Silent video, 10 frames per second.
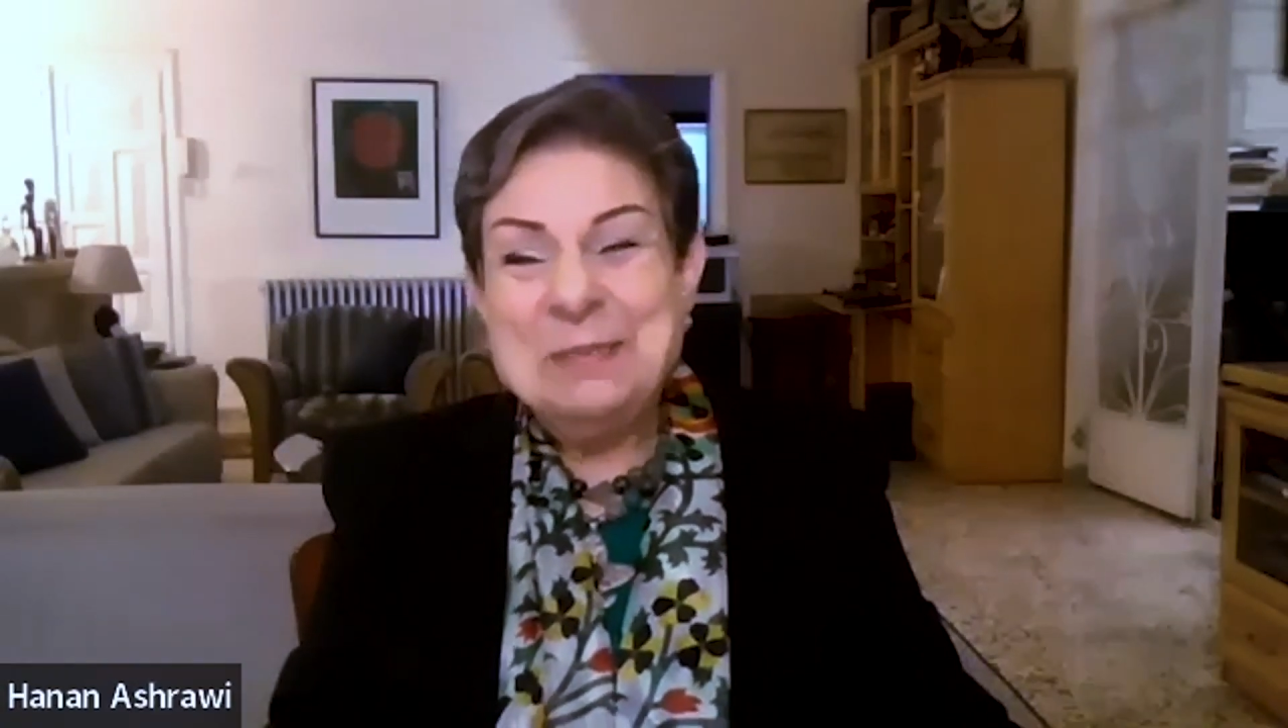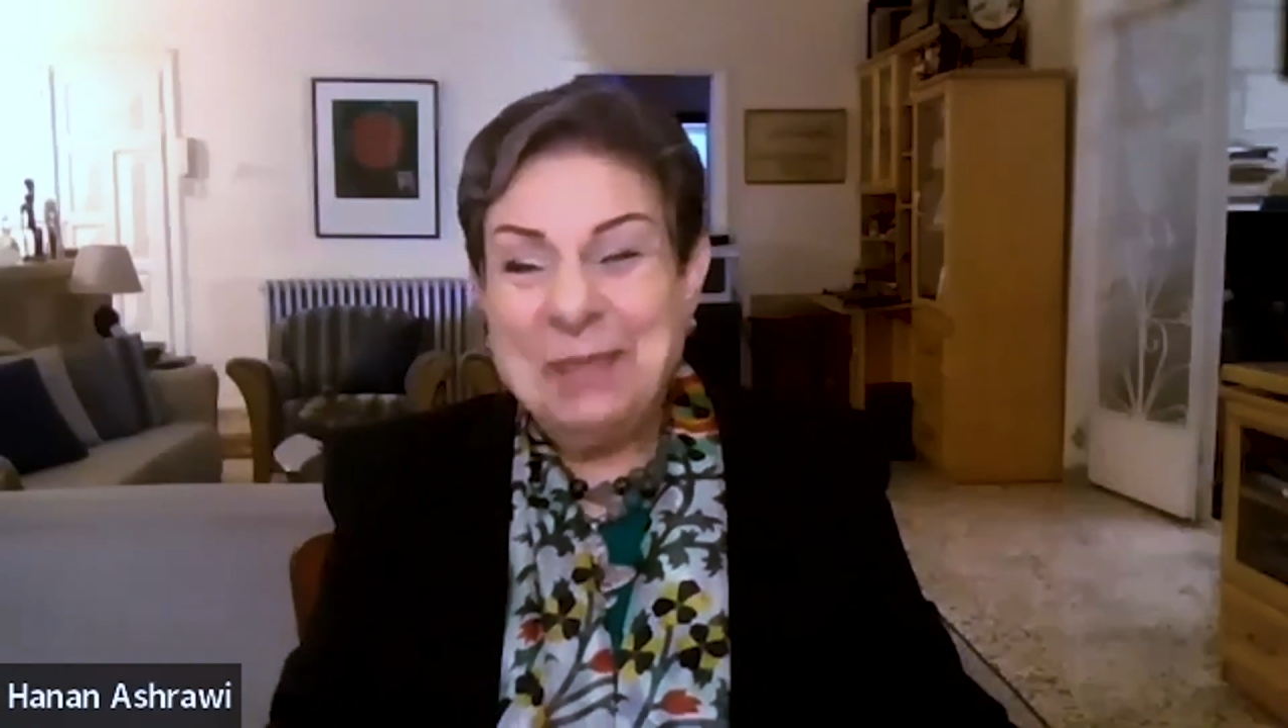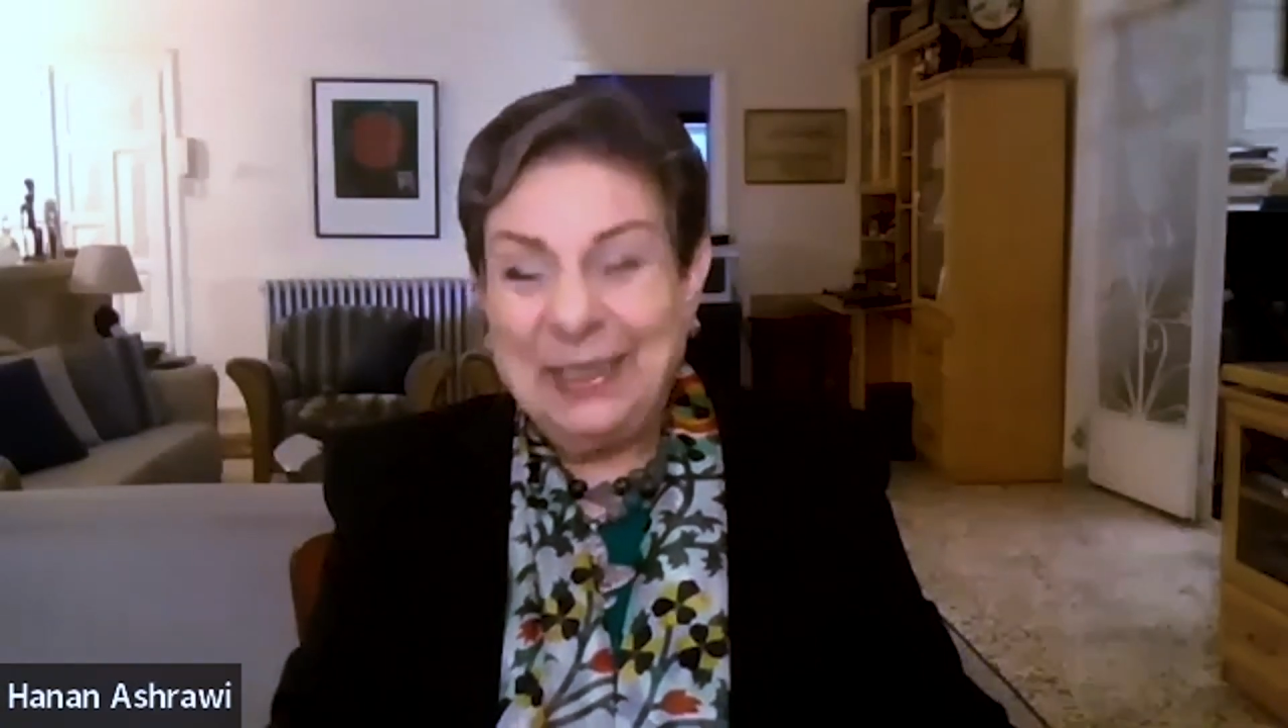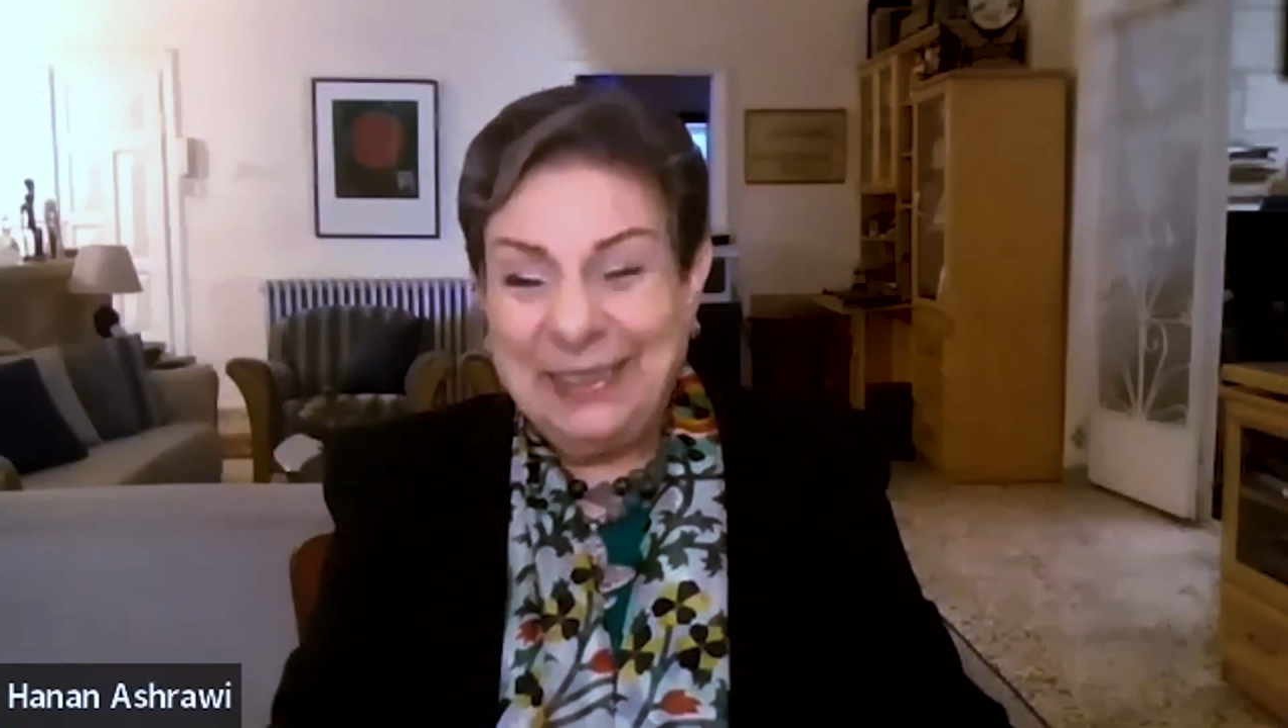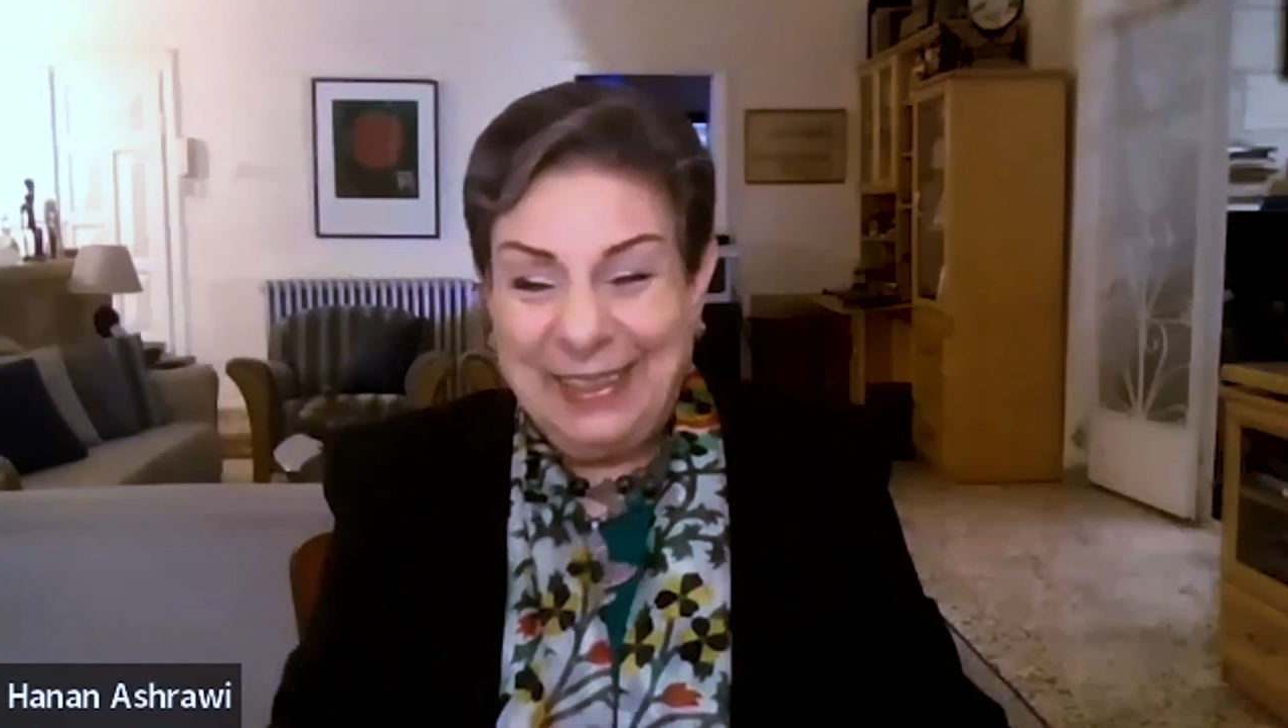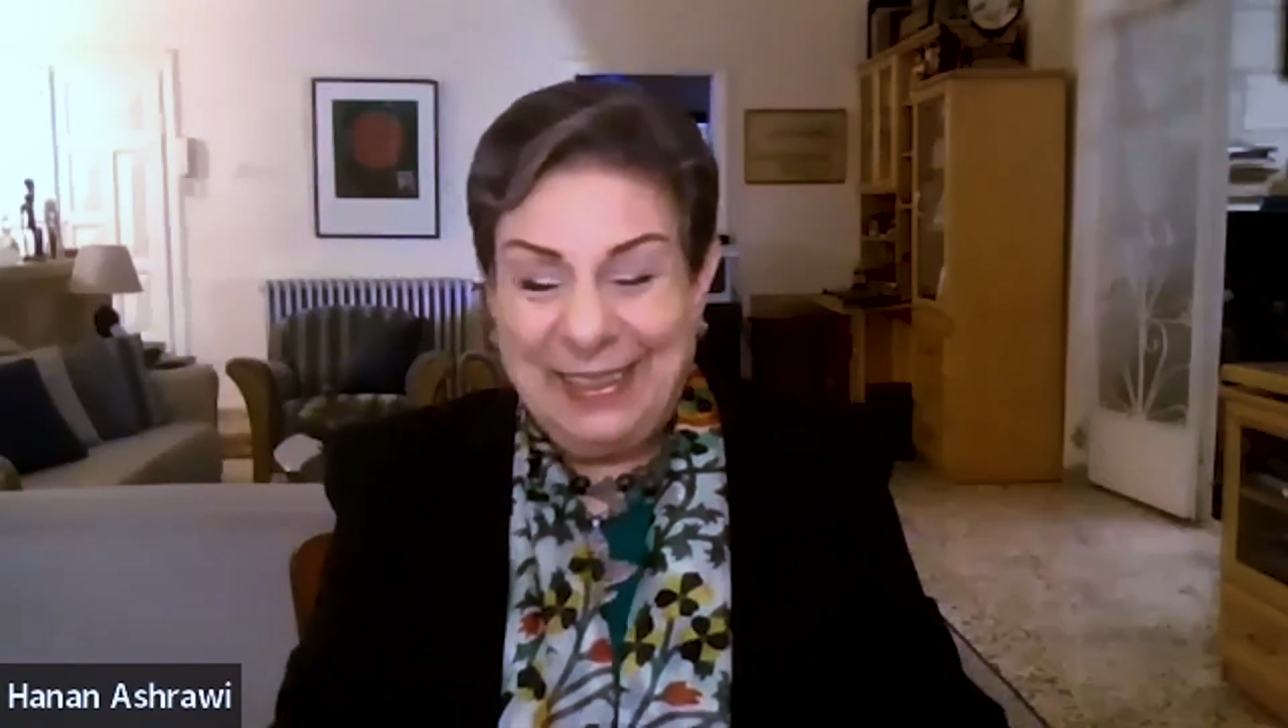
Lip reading: But